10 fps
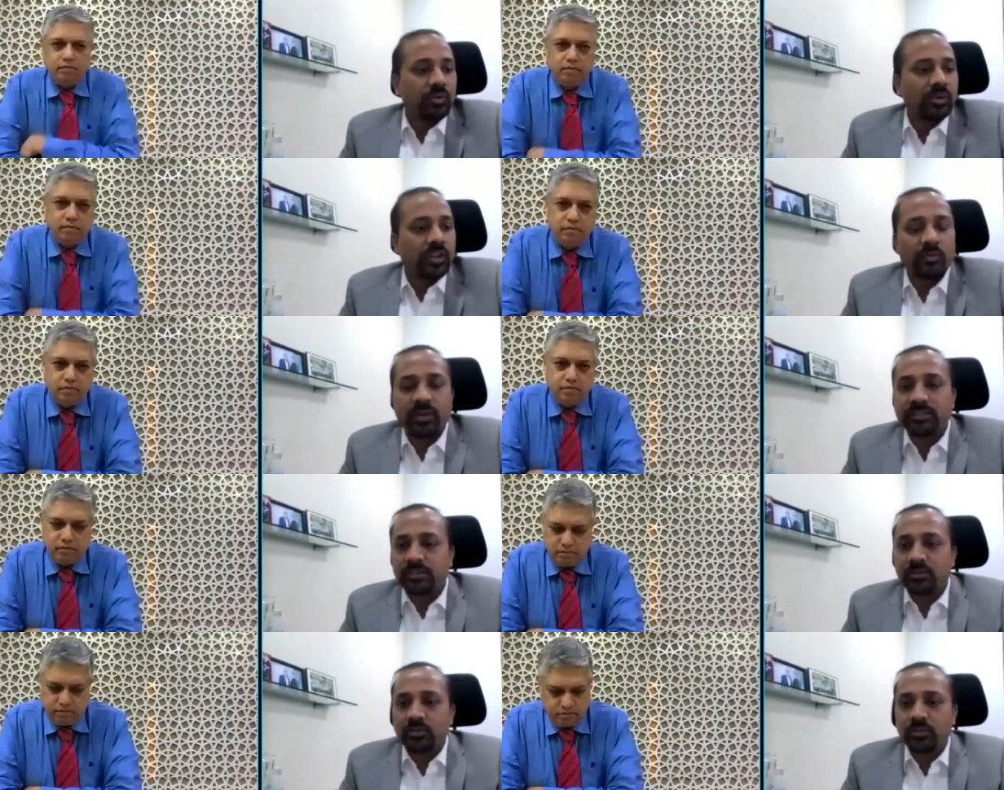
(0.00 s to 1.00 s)
Speaker 1: would
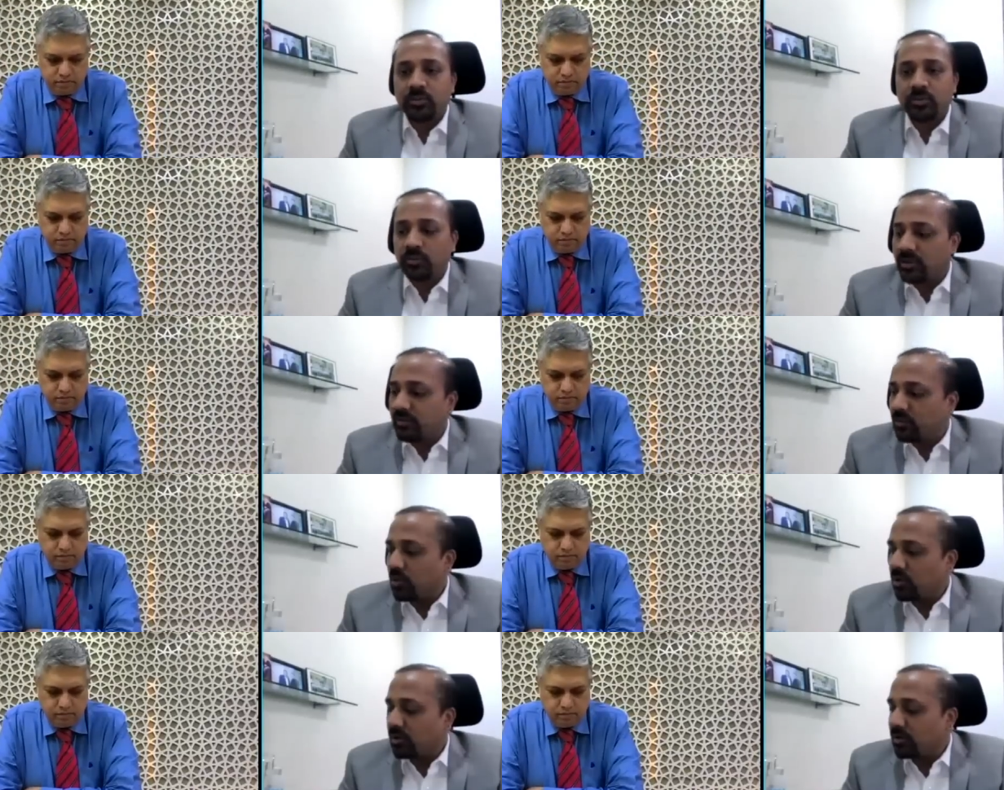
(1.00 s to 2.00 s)
request you to give
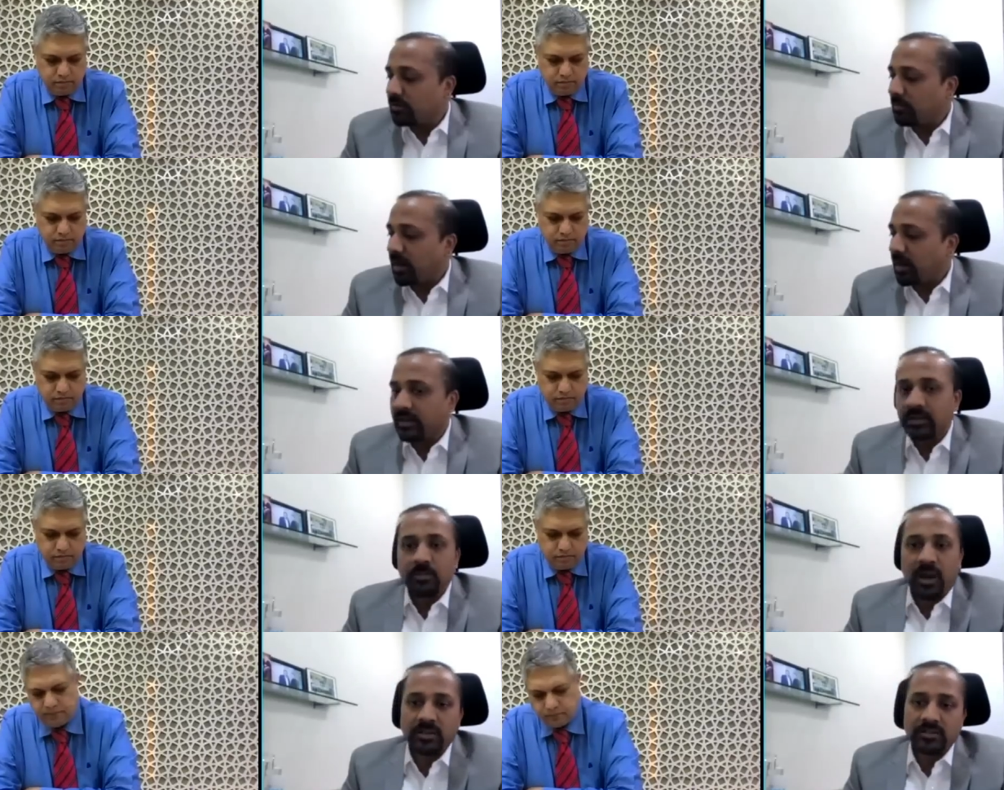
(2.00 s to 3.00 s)
your parting
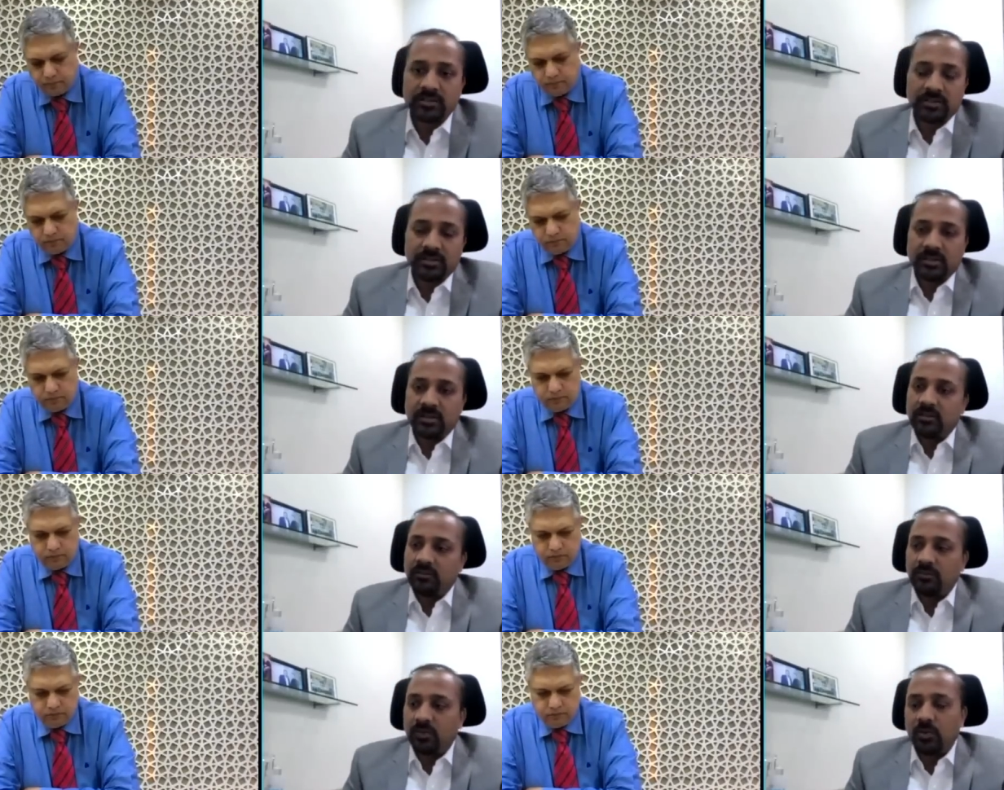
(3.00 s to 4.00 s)
remarks
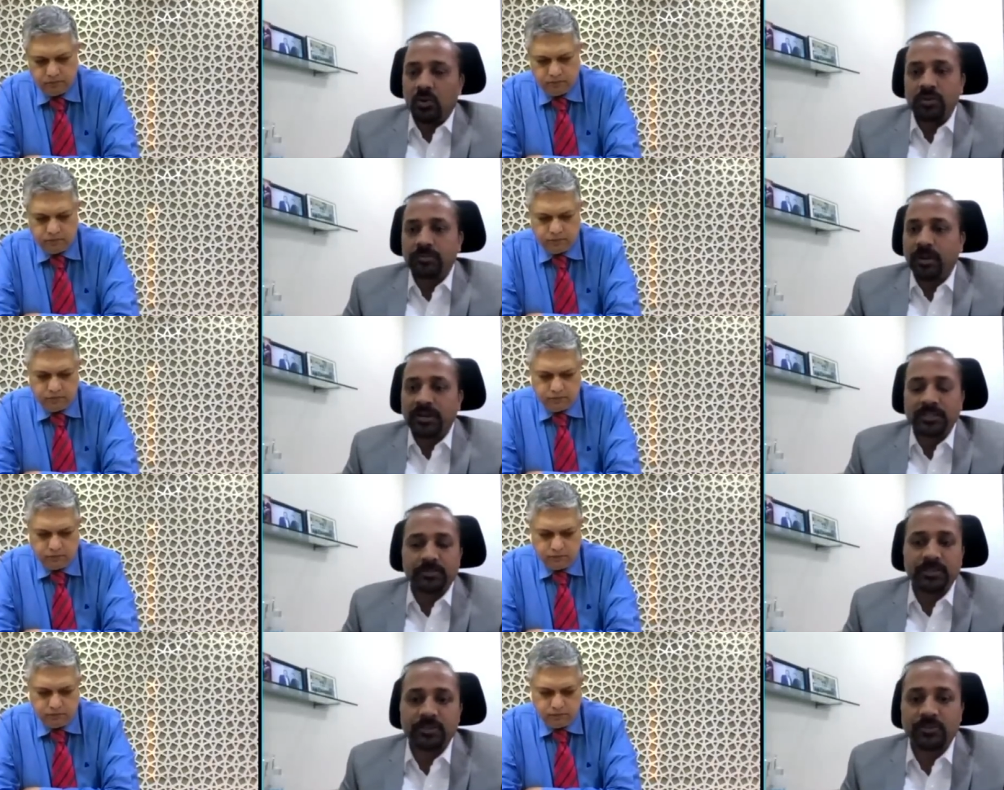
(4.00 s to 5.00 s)
for all the
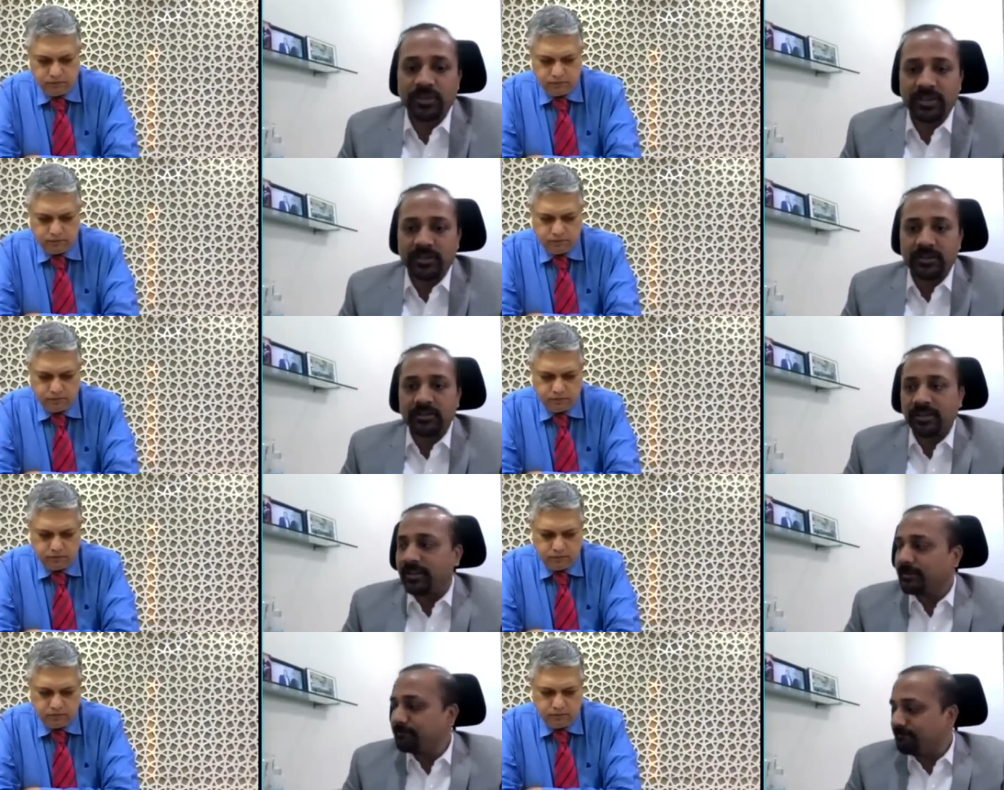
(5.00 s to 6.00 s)
participants over here.
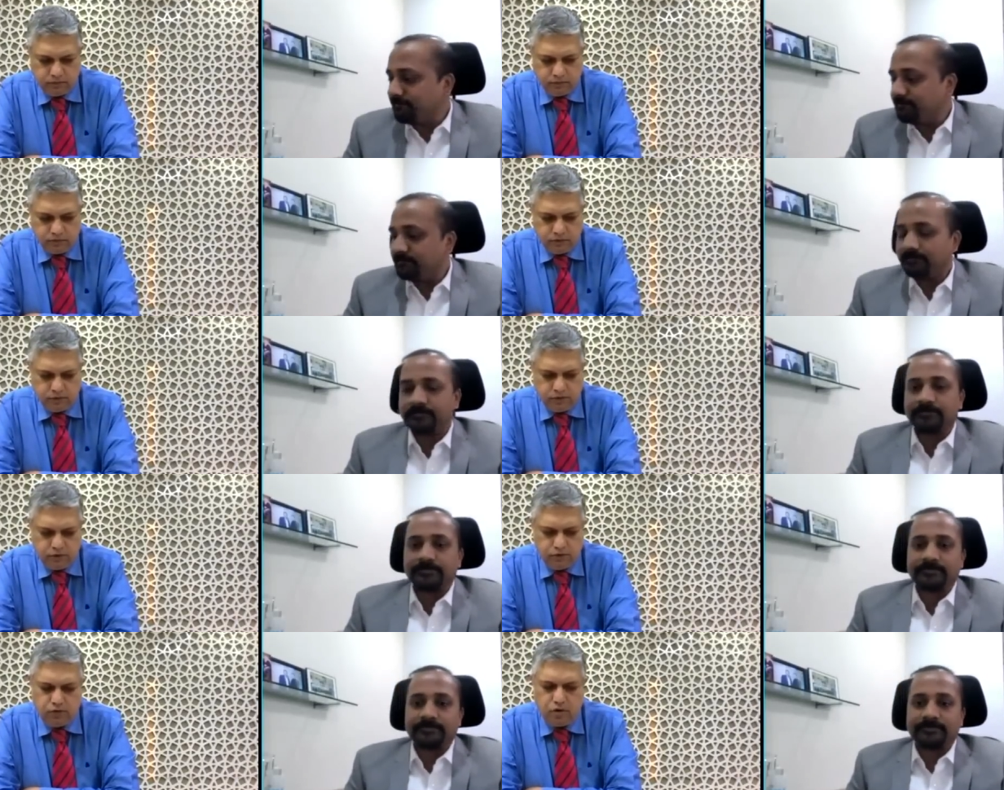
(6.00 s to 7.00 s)
Speaker 2: Naren.
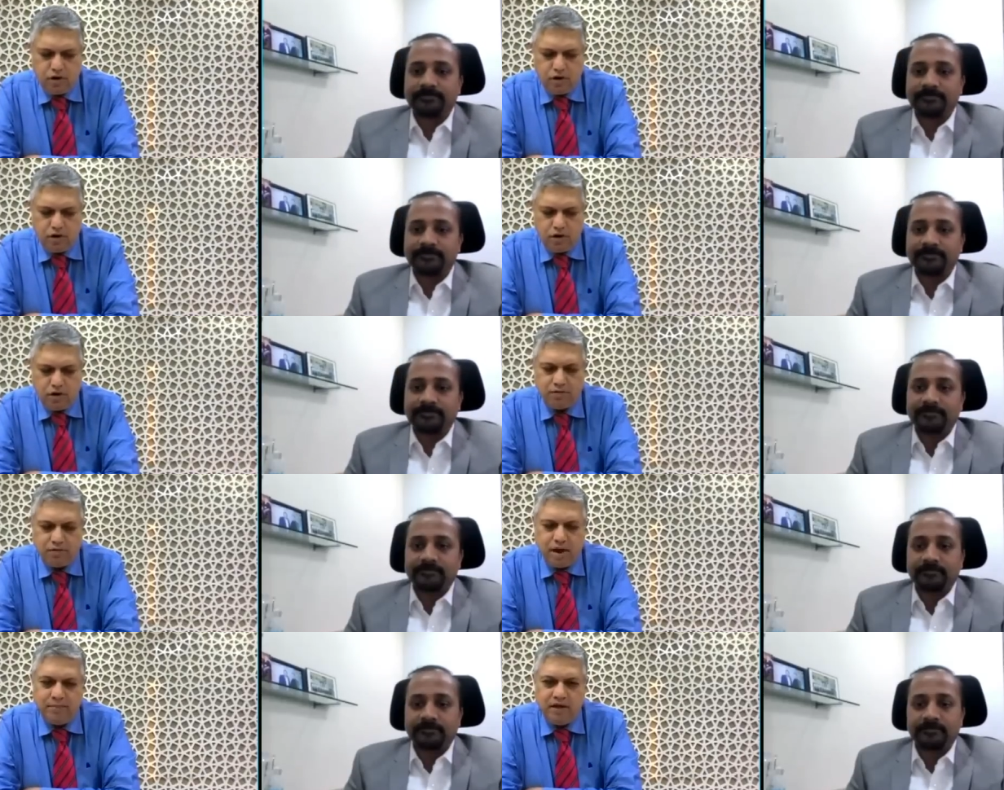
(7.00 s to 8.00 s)
So, I
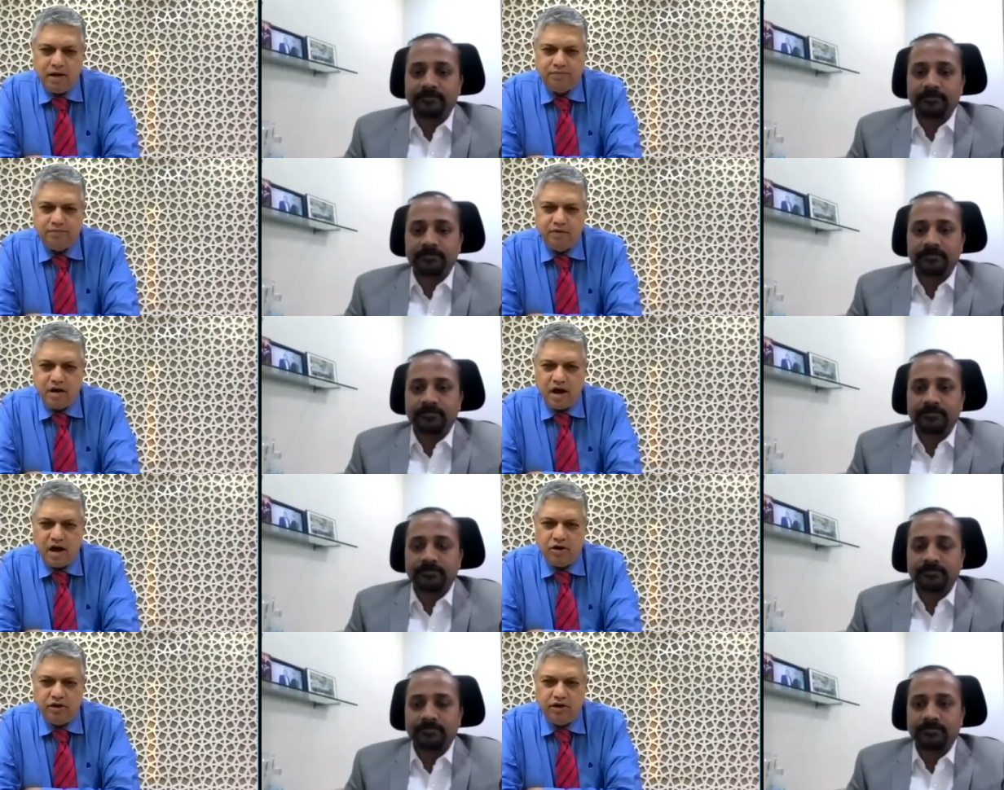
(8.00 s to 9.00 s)
mean, uh,
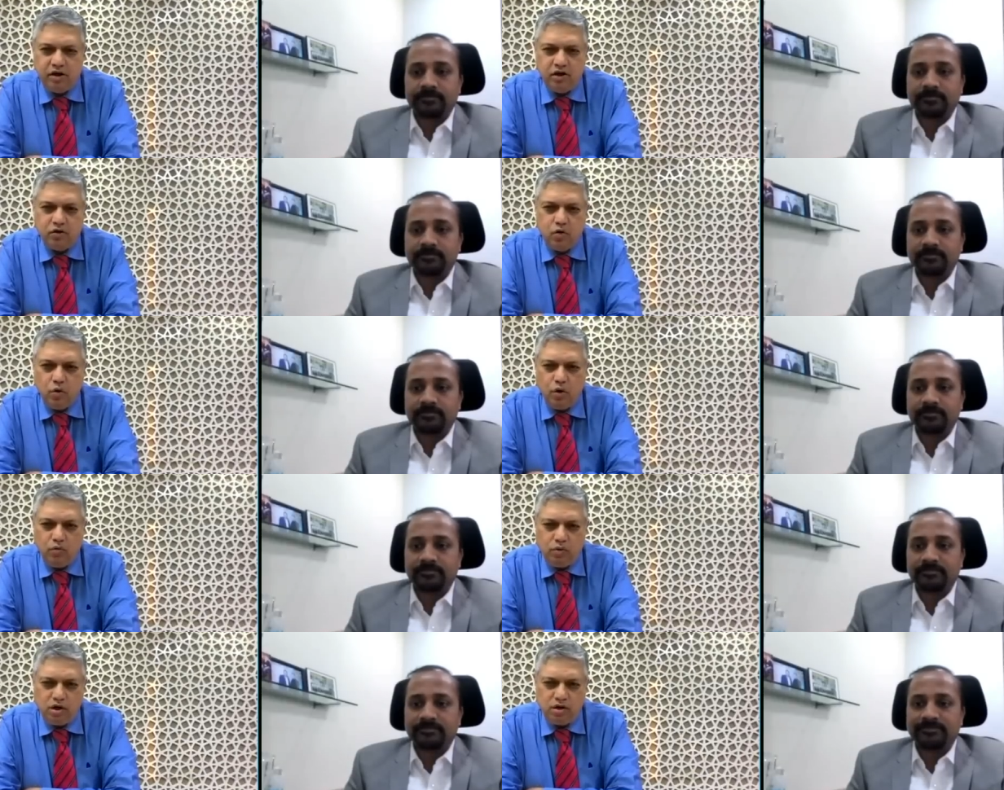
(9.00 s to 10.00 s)
our year
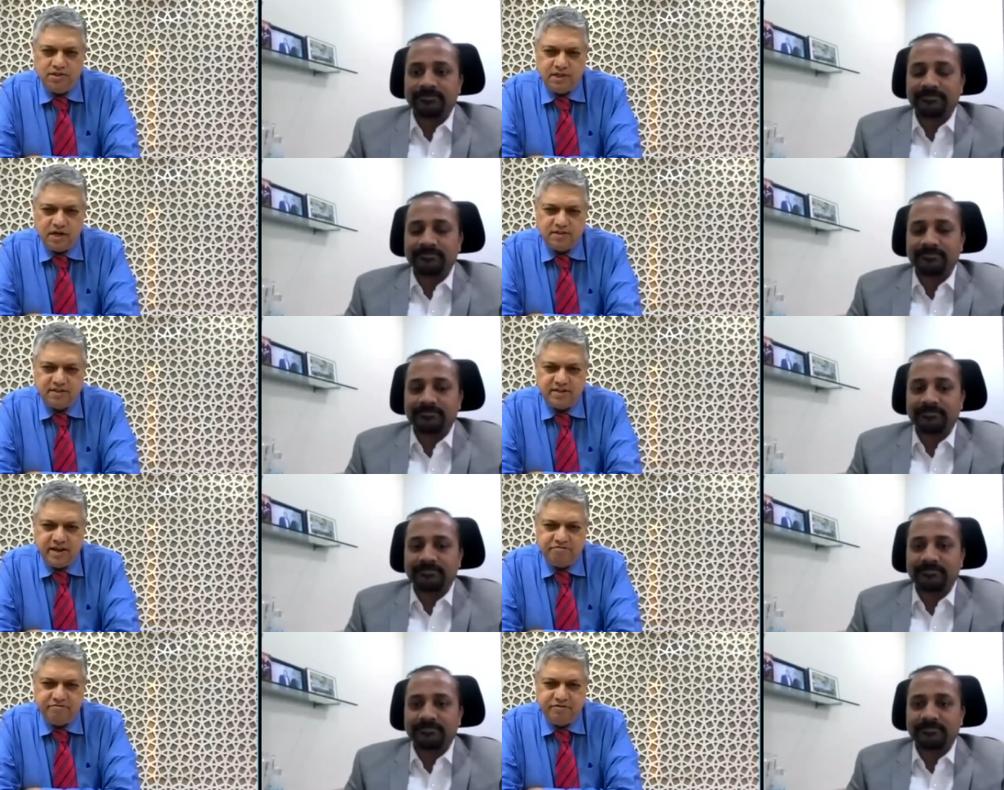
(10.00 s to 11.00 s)
goal was uh,
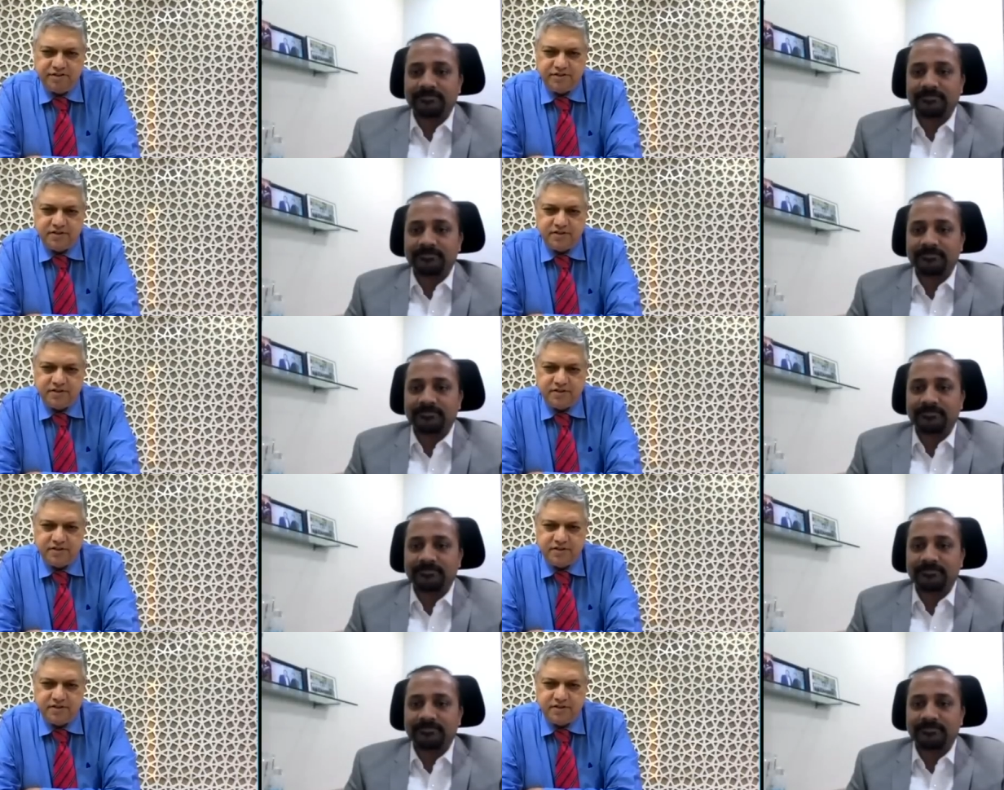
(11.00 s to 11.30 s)
SAFE, which is